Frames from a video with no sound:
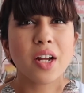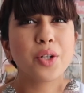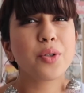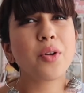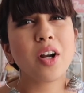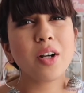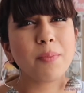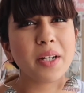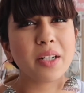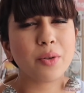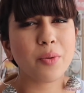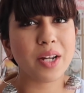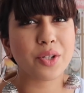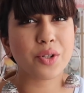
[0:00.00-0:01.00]
do not pick
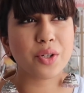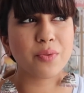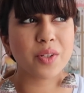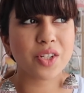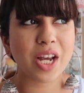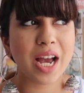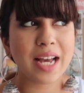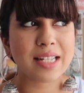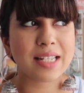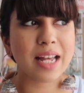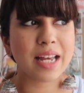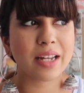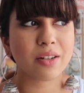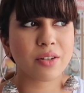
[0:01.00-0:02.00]
a question which has
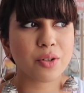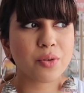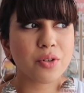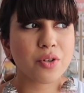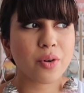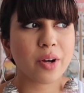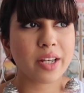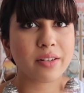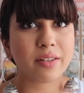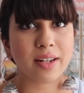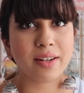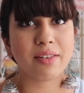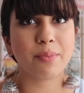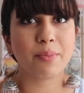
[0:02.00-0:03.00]
like, you know, drawing a
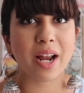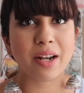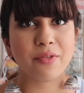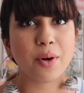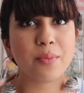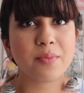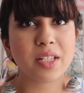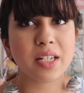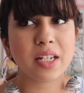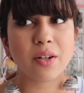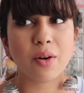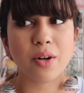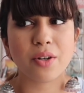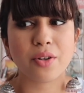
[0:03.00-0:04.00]
railway platform
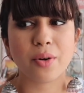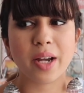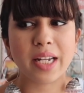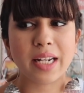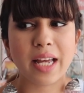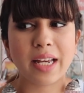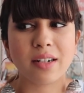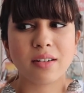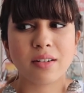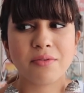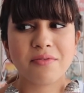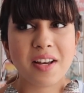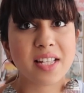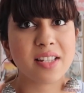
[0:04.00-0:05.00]
scene or drawing like
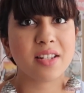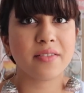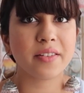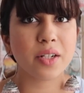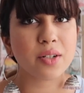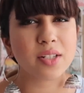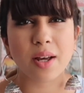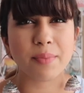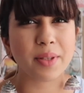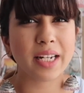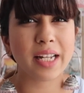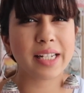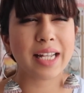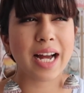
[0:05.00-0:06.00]
a festival or
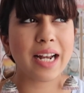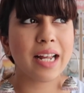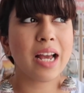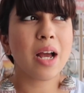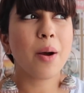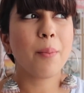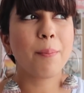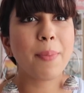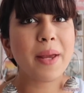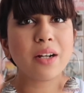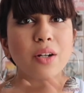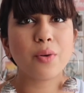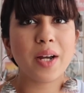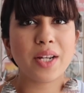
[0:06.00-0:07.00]
something like that.
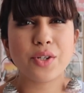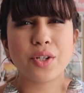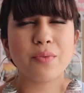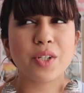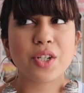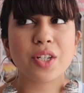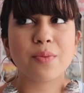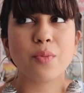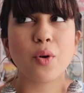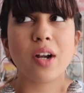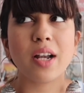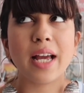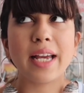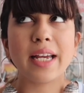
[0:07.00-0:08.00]
Pick a question which is
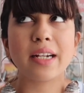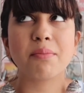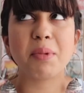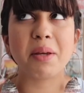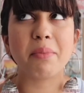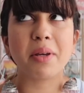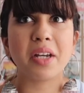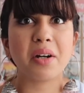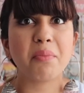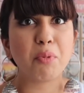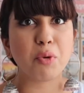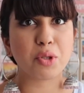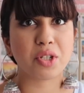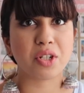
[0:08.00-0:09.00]
more like maybe a
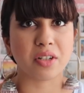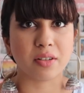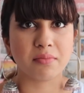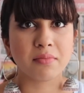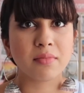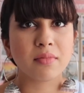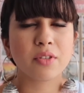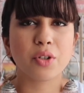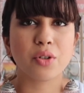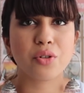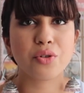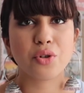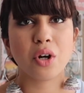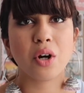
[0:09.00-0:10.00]
poster. You
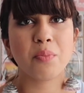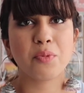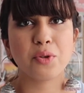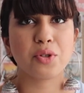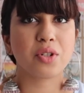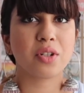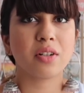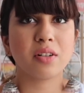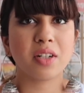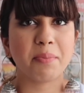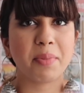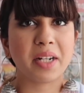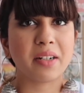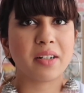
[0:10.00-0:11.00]
know, draw a poster
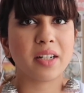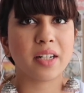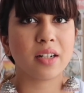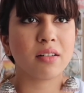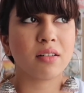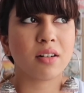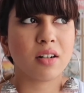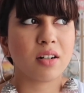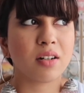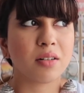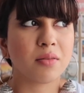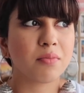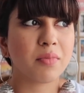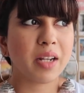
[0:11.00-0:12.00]
depicting
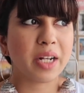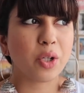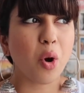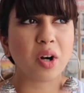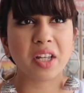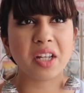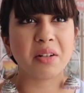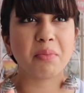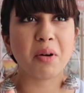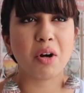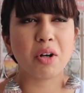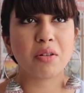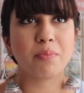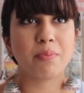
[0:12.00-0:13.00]
like talking
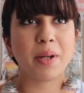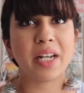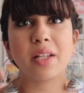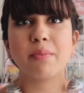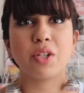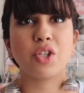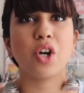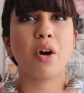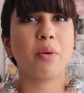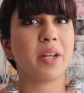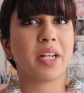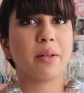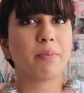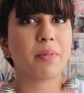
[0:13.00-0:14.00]
about Beti Bachao,
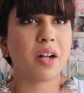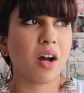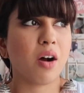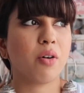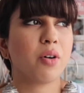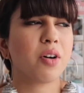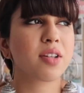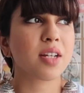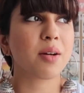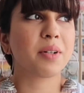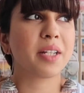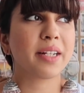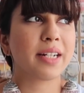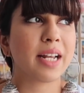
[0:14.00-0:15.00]
Beti Padhao, or
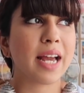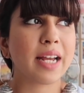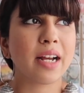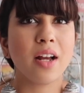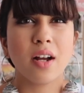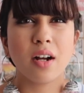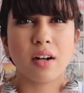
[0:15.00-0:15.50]
something like